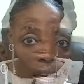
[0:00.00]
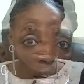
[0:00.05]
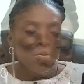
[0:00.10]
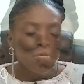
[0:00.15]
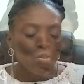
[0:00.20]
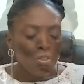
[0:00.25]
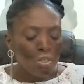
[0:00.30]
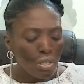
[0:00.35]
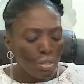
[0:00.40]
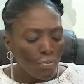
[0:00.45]

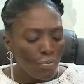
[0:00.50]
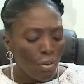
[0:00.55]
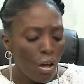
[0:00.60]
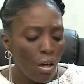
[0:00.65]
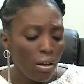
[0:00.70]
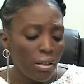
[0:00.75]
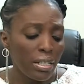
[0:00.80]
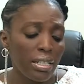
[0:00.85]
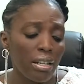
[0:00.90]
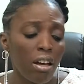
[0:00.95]
First of
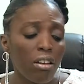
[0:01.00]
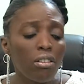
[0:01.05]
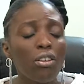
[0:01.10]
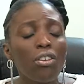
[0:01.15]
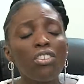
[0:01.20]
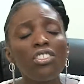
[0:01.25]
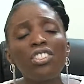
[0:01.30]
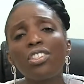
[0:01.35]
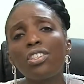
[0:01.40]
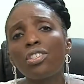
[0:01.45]
all, in our
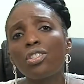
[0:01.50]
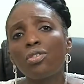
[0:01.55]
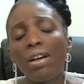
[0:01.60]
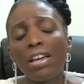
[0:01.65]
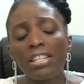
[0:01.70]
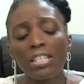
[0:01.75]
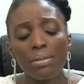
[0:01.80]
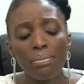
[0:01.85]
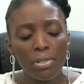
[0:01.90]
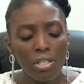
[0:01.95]
Lord Jesus
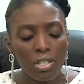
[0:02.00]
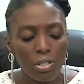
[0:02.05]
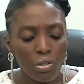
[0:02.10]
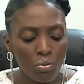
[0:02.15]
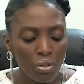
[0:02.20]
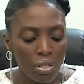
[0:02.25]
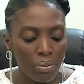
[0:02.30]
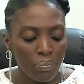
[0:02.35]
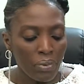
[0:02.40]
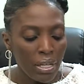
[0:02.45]
Christ's
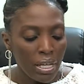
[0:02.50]
ministry,